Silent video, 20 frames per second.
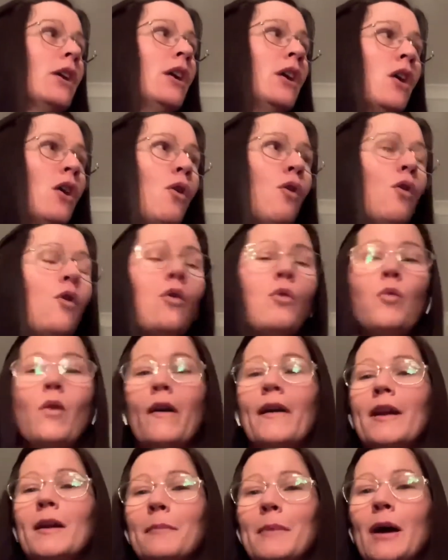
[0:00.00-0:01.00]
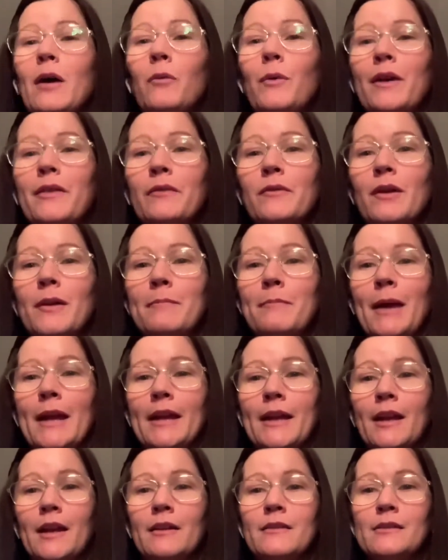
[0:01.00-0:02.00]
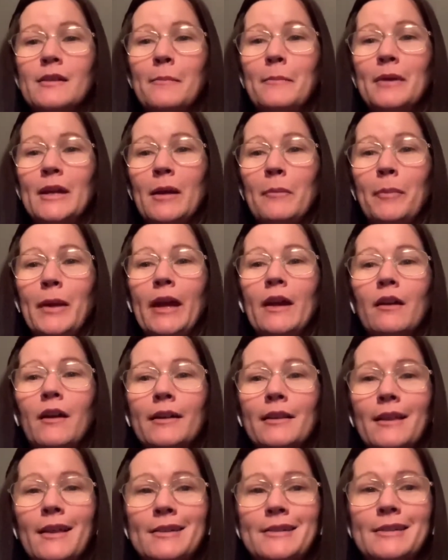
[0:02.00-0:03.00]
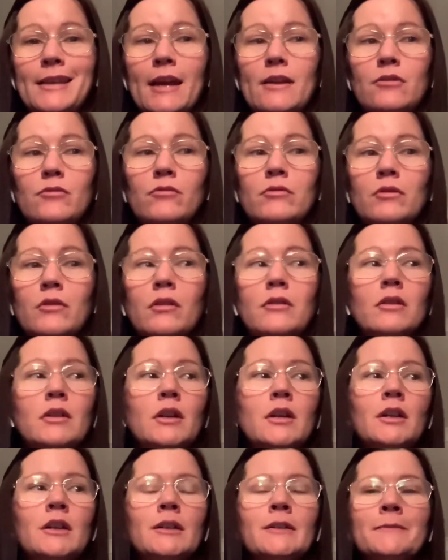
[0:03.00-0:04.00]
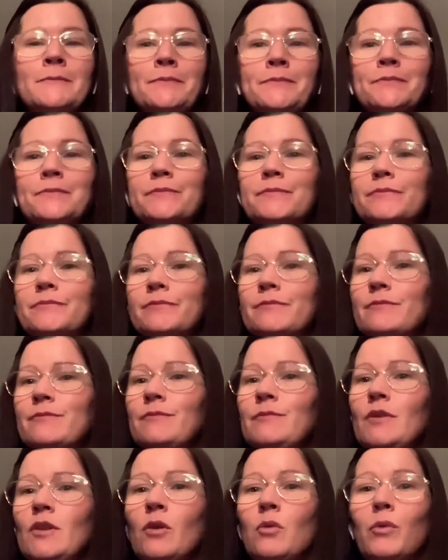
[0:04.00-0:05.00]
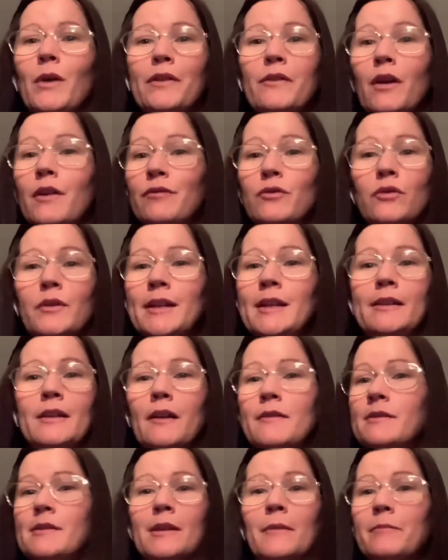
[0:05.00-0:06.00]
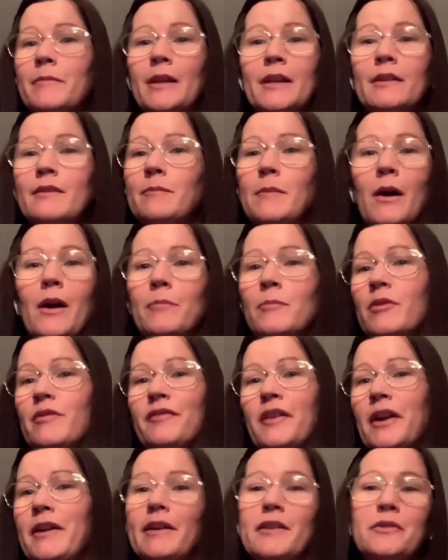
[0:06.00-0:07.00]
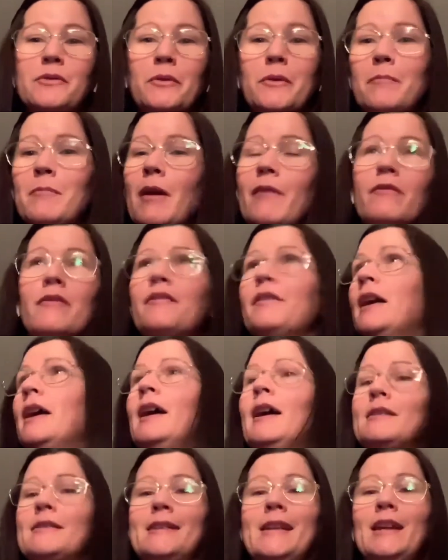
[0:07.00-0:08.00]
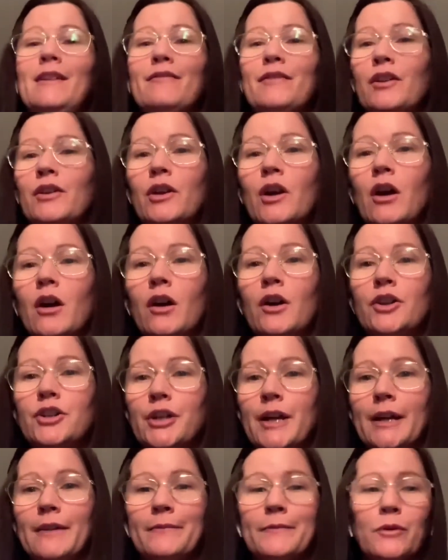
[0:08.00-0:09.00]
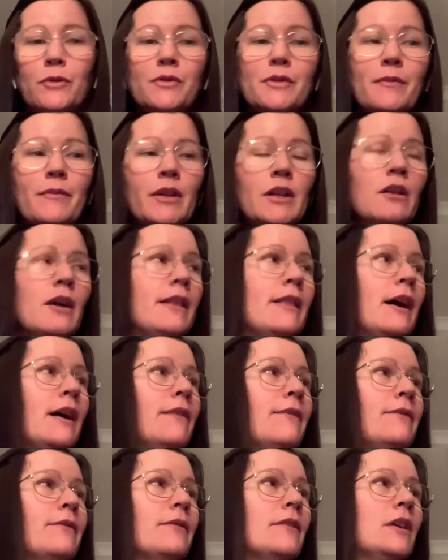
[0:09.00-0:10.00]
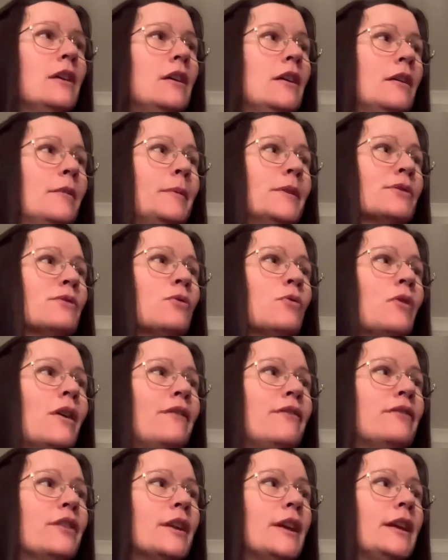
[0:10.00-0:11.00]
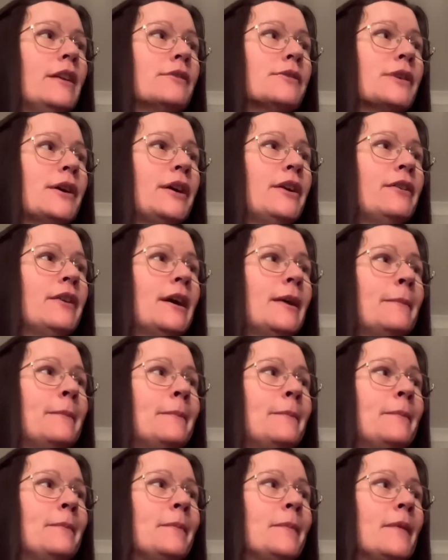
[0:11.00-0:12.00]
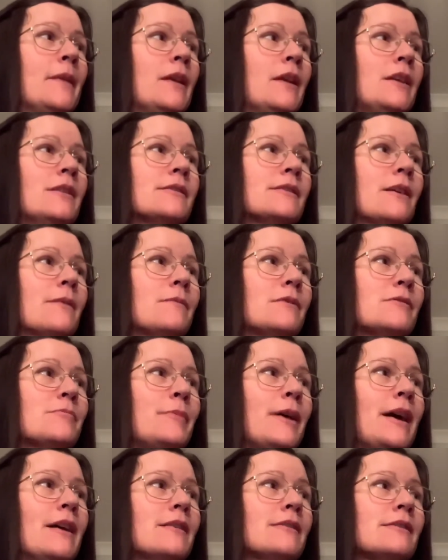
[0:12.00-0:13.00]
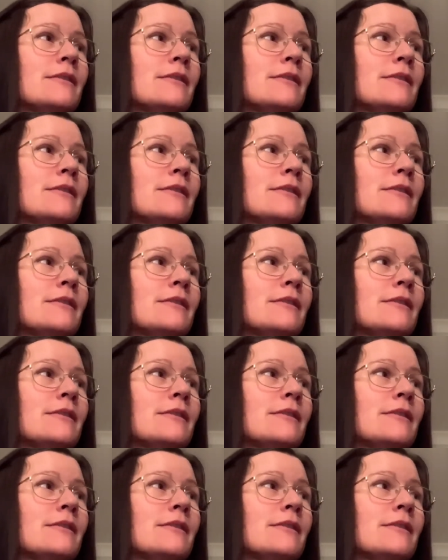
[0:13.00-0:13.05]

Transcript: or worrying about whether I'm making somebody appear like they're dead or not, or whether I've already done something that I'm referring to a month that hasn't even occurred yet, or something like that. But it's all quite funny. So in some respects,